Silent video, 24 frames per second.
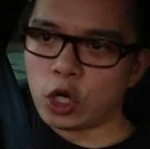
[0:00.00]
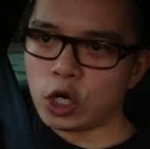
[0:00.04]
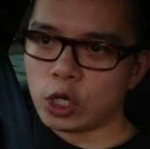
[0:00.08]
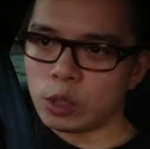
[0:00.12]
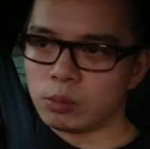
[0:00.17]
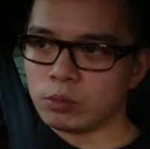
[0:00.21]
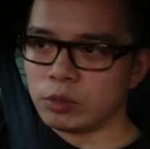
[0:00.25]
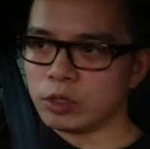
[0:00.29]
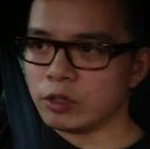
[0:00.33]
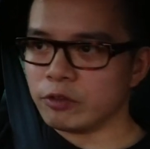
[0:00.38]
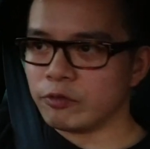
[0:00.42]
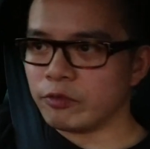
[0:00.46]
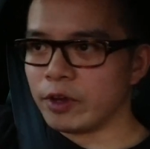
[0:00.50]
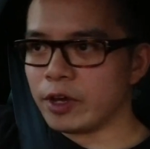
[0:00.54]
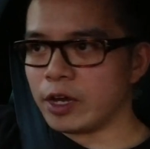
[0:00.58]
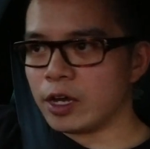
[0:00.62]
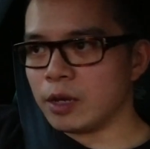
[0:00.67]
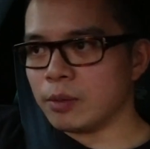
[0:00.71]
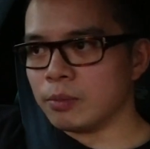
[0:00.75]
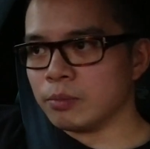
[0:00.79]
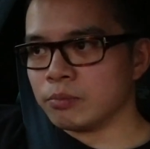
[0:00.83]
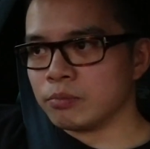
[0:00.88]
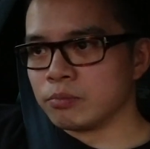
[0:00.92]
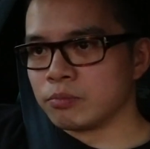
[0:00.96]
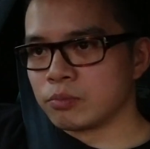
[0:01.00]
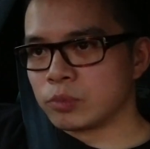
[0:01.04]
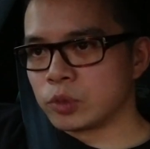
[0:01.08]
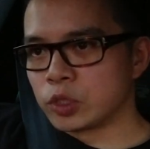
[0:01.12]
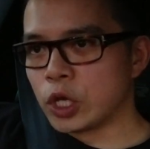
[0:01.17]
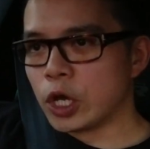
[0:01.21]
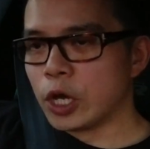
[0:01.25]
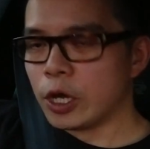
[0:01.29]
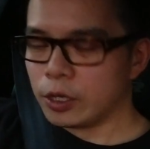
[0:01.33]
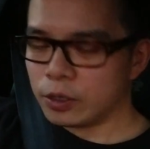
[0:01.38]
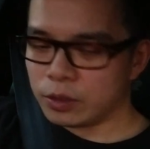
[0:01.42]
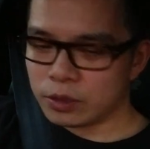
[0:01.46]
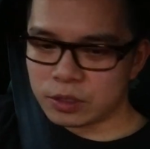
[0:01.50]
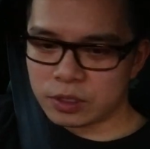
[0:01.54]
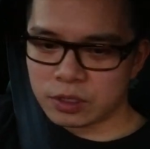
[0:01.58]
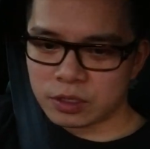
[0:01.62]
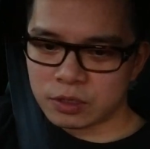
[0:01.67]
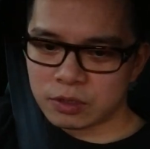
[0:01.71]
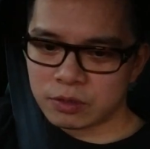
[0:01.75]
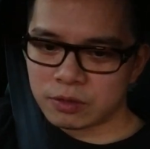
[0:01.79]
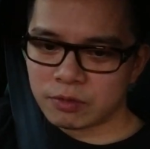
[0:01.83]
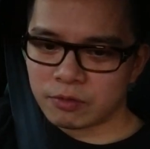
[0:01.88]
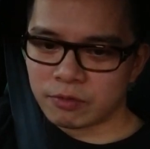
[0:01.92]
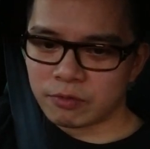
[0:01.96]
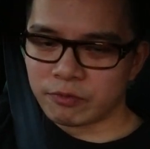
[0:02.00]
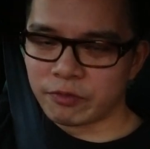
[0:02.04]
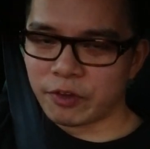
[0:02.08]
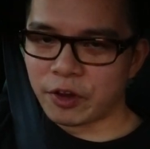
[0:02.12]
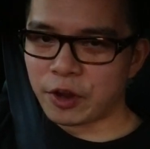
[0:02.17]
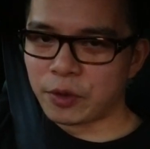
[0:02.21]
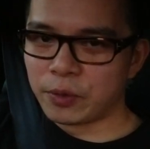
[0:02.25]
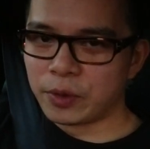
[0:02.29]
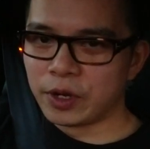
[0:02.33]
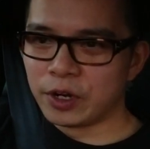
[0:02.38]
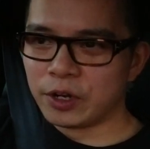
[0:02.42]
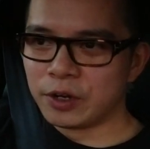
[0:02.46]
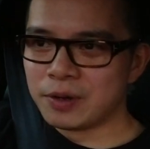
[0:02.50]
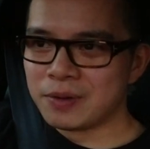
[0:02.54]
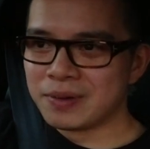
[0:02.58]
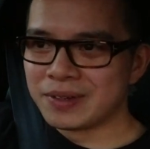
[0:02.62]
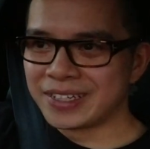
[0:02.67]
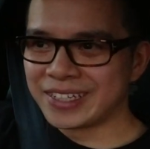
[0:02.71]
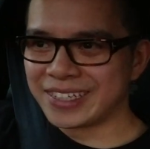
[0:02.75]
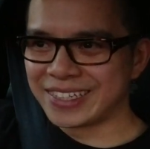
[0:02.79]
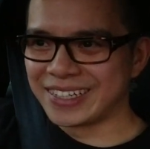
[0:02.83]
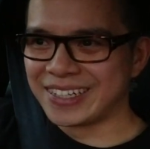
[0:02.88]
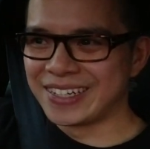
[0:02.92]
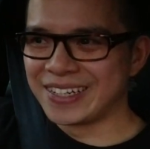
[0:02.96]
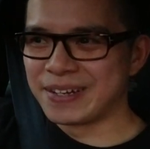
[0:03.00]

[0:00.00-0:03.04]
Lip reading: cope with turns very well.